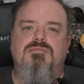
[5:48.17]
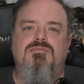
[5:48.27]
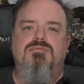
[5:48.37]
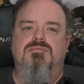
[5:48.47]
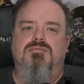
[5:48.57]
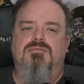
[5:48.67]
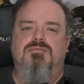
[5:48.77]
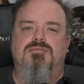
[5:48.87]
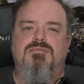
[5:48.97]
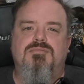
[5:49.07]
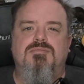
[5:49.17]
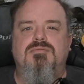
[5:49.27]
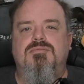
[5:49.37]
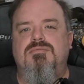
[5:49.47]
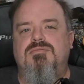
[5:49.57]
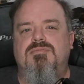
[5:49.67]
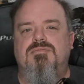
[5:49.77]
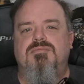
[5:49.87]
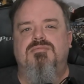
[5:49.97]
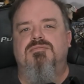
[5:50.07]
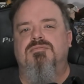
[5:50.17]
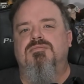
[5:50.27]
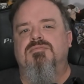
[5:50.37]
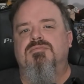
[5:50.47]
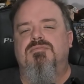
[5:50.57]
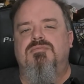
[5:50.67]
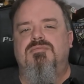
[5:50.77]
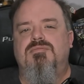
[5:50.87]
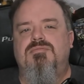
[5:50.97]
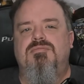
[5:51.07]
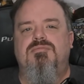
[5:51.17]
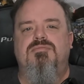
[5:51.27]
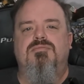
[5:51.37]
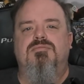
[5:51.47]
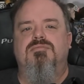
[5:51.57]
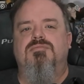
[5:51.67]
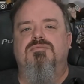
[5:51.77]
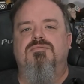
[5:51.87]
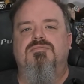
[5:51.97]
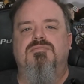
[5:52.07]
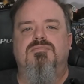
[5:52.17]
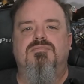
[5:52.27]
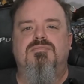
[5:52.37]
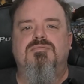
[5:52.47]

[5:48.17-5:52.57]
(silent)